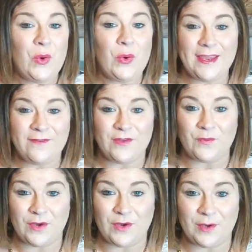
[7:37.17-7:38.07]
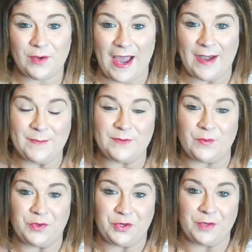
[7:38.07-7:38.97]
or even rentable items
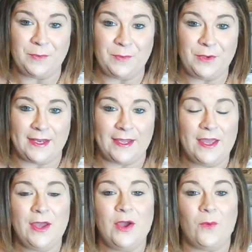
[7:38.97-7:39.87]
for your community,